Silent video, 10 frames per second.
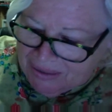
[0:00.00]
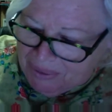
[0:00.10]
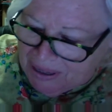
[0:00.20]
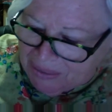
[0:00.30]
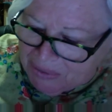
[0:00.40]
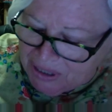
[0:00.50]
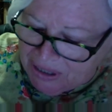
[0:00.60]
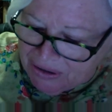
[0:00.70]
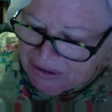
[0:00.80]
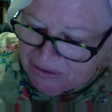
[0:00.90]

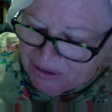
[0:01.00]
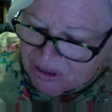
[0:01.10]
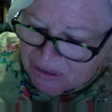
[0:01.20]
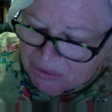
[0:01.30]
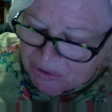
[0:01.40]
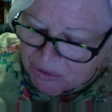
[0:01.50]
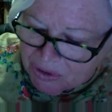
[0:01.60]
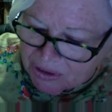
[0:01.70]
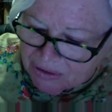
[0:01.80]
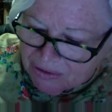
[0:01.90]
parliamentarian at the time, who
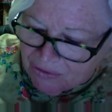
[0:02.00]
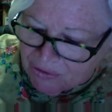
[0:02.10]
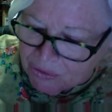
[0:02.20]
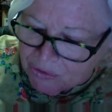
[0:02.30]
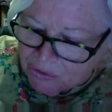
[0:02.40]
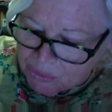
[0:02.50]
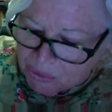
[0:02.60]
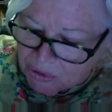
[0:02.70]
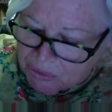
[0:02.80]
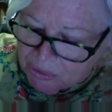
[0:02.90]
was a former
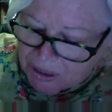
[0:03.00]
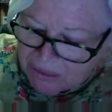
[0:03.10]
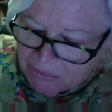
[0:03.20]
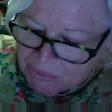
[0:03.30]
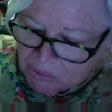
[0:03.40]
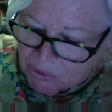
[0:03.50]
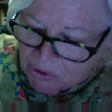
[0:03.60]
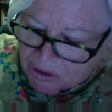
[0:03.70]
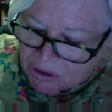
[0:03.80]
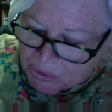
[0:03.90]
footballer by the name of
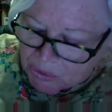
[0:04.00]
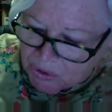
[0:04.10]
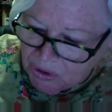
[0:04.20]
Paul Osborne,